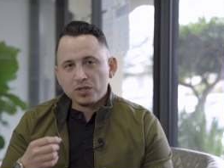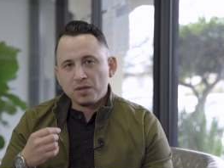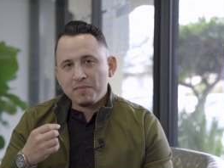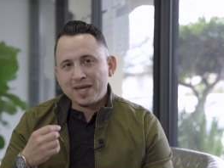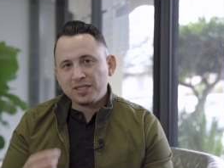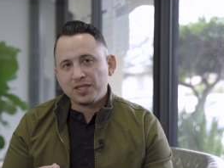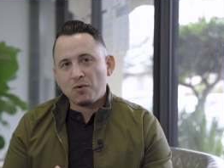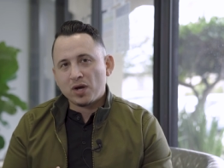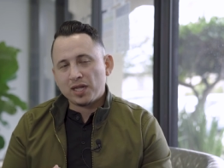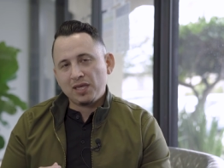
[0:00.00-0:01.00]
the message
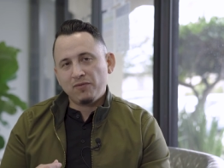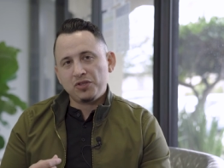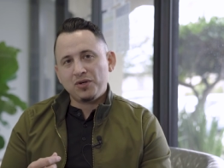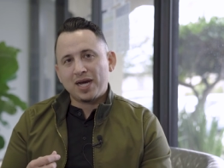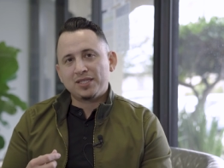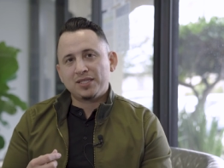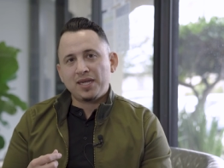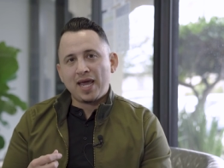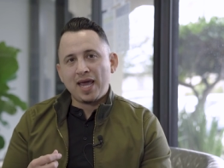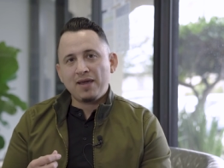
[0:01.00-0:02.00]
I wanna leave with you guys
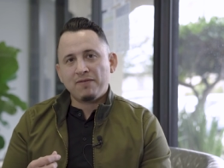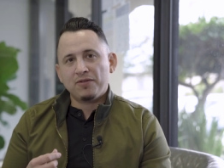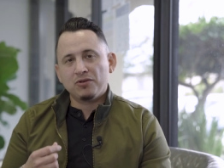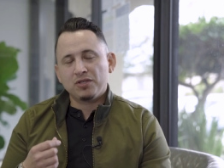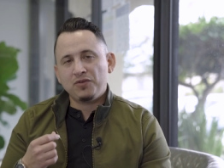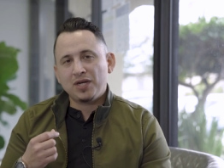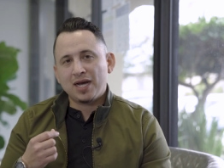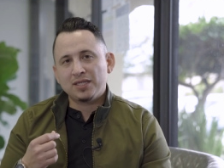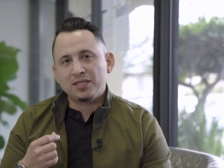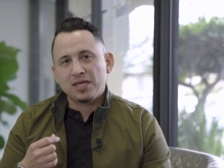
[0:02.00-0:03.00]
today, for those of you
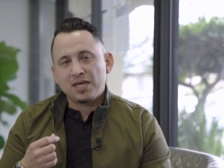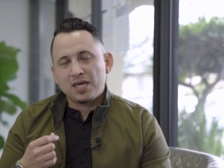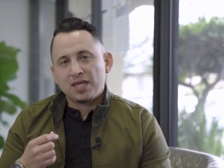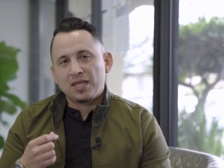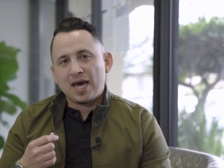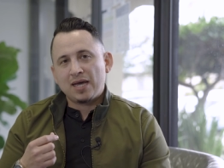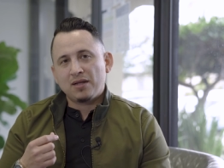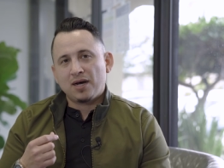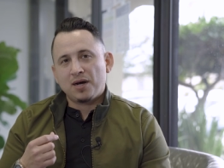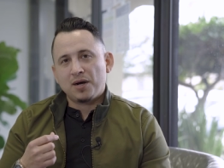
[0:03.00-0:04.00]
guys
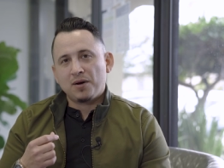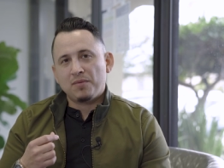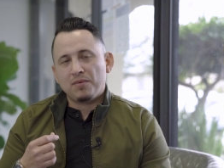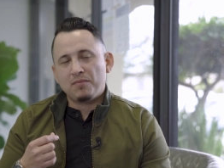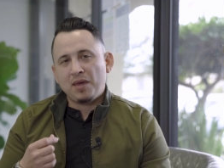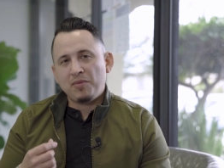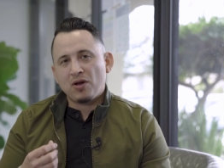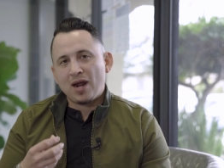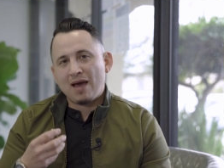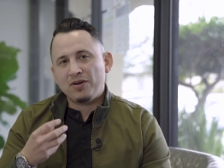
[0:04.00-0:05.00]
that maybe
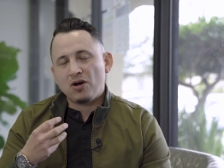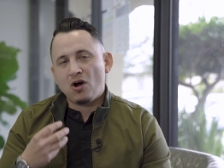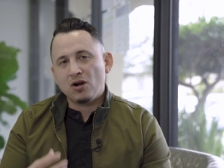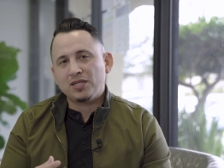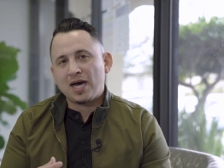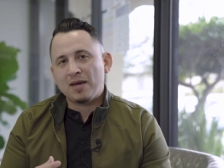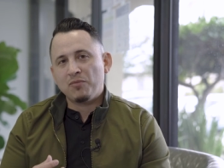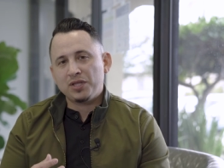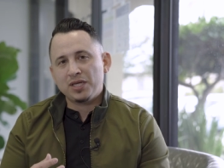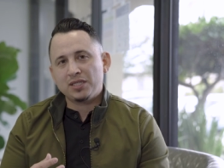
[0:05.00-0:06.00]
are having a hard time
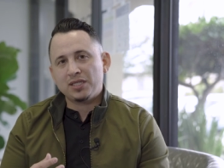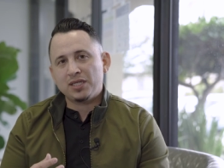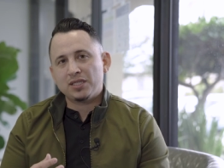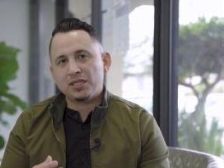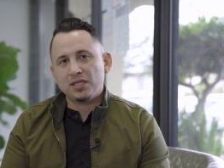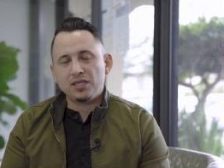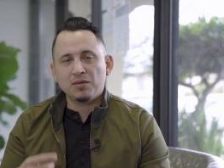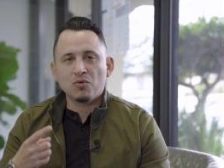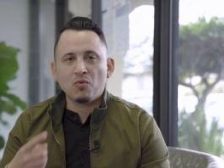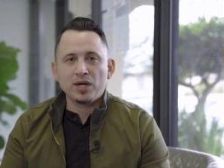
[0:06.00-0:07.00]
with this, is
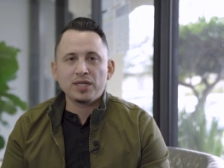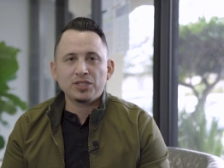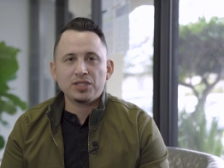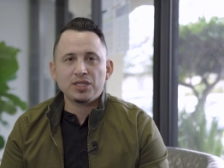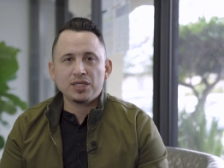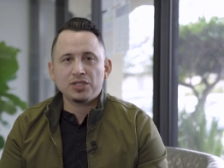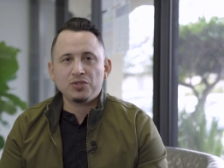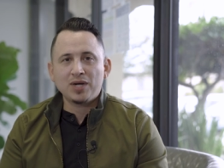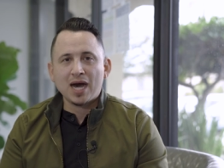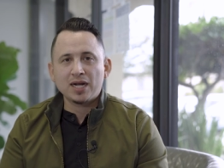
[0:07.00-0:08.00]
number one is
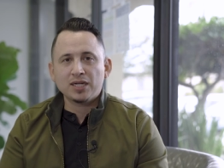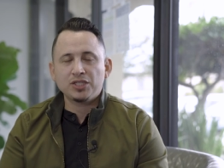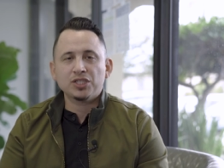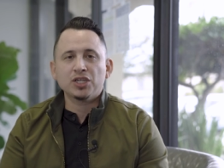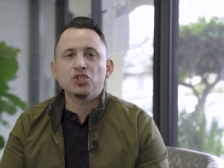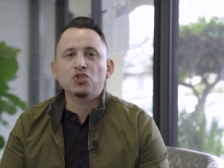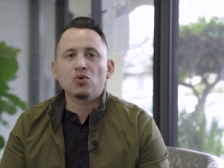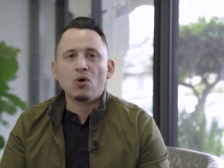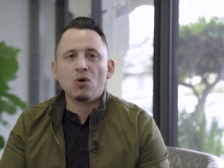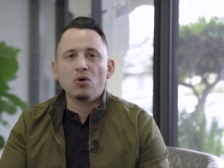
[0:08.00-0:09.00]
you gotta just
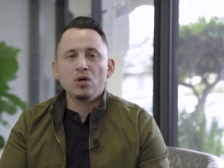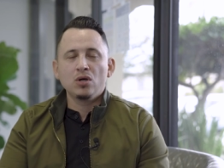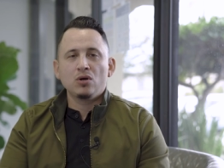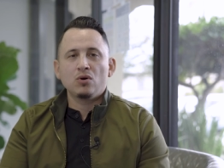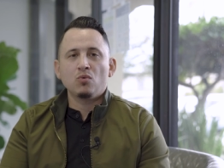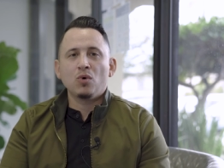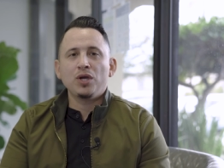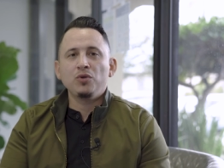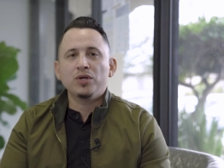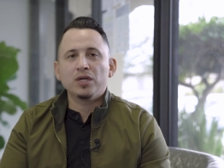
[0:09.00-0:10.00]
control
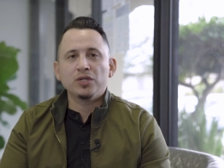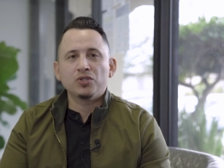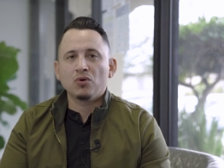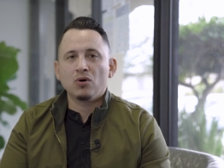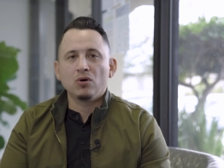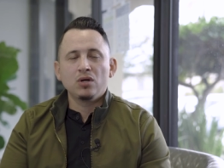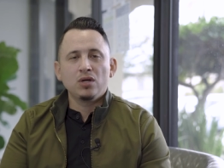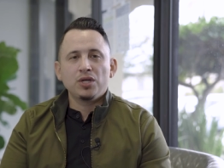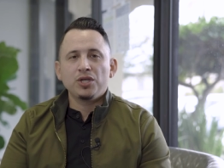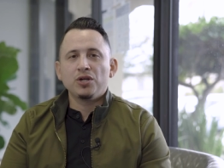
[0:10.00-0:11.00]
what you can control.
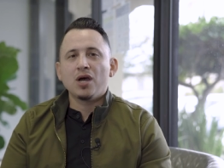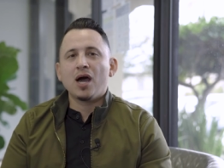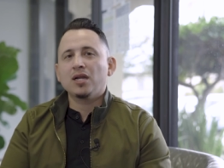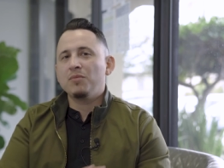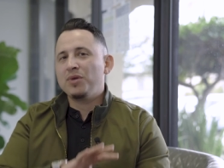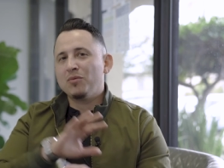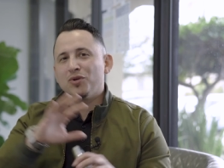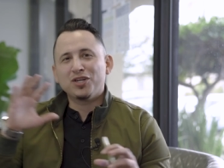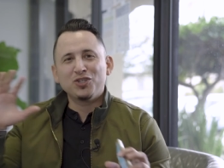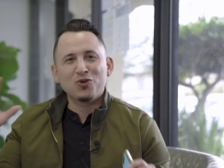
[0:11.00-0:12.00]
You're not gonna be
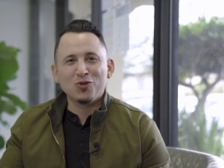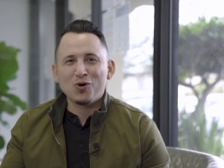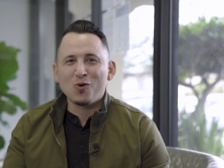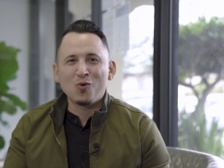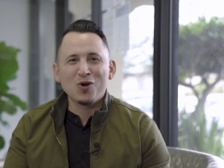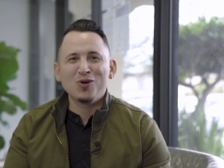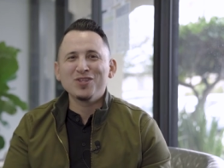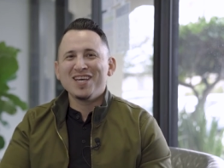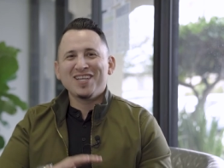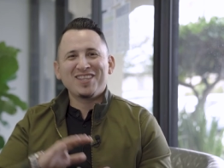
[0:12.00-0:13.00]
able to control the whole
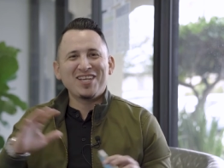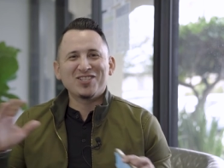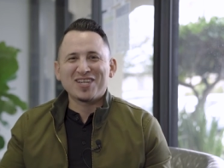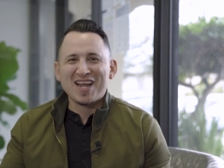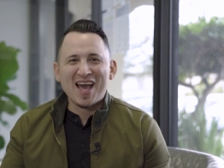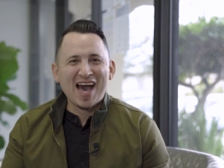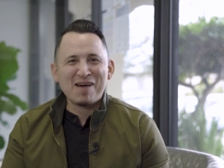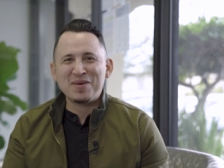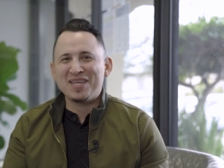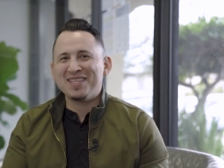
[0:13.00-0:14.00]
world. Things are gonna
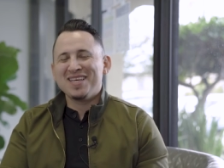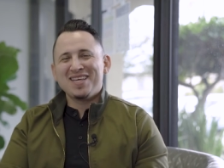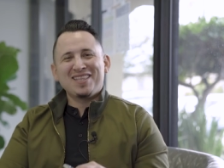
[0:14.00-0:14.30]
happen.